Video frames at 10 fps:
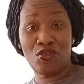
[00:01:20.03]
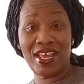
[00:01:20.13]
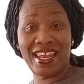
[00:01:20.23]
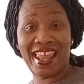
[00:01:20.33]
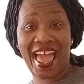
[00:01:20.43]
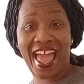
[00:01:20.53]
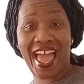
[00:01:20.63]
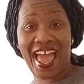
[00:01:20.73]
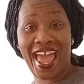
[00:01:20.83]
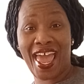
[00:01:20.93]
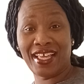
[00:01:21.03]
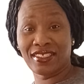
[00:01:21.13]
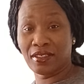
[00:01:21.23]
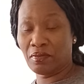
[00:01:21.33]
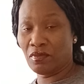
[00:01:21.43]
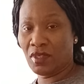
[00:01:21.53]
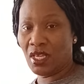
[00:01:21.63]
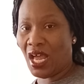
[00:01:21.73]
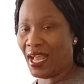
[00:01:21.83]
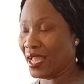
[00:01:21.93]
relax.
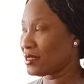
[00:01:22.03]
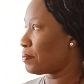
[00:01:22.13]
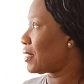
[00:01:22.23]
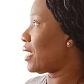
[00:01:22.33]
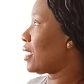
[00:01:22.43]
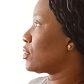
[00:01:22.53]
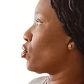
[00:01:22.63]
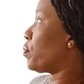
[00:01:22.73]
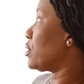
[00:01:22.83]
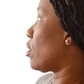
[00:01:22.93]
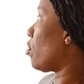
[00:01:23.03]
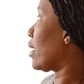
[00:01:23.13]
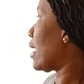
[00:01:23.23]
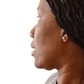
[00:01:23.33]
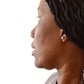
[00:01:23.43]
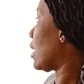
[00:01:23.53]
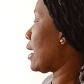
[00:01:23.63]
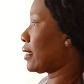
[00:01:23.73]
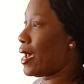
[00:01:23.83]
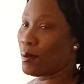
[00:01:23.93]
I got the blinds open, y'all. Kind of,
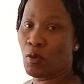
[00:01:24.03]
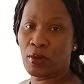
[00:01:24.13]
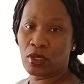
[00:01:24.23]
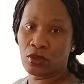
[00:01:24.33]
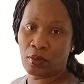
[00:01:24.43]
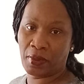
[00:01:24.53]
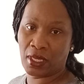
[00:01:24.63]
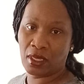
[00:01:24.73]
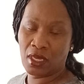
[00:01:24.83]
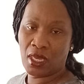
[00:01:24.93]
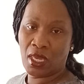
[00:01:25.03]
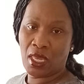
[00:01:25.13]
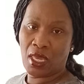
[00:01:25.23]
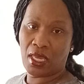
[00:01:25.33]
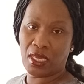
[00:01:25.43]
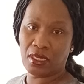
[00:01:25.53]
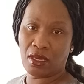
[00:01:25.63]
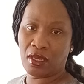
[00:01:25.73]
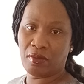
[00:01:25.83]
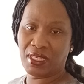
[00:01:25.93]
kind of got them open a little bit, and
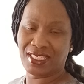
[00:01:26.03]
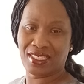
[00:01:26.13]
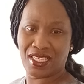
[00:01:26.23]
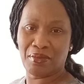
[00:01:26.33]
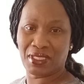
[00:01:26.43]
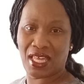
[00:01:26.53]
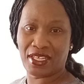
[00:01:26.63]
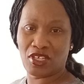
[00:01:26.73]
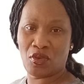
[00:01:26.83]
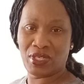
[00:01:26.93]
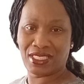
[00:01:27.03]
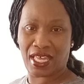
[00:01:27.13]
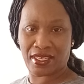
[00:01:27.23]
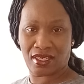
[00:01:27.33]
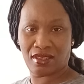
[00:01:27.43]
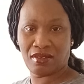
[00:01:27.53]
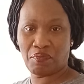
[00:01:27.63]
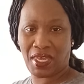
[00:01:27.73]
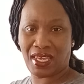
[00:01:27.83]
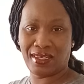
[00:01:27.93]
um, it seems like though it's like
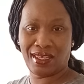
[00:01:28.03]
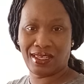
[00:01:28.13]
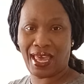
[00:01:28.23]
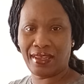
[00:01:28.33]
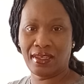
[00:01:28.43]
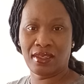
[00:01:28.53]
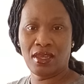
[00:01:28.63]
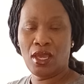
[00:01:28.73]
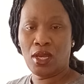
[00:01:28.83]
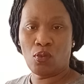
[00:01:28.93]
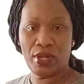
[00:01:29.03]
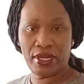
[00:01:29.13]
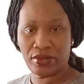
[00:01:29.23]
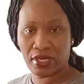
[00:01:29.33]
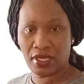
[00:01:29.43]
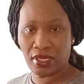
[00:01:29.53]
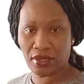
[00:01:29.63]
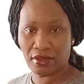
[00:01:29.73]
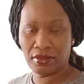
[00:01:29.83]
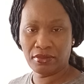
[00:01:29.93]
making the lighting weird in
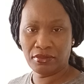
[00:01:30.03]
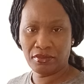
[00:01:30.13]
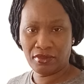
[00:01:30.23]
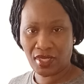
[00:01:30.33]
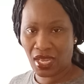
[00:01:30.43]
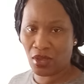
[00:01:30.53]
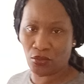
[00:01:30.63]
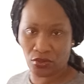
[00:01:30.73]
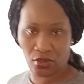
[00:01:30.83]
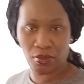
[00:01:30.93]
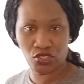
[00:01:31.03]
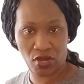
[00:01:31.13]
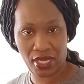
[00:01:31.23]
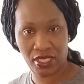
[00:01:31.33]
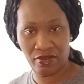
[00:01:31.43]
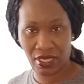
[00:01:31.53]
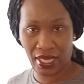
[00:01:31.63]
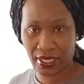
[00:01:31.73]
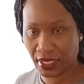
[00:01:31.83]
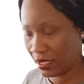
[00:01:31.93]
here. I don't know. I'm going to try to leave it like it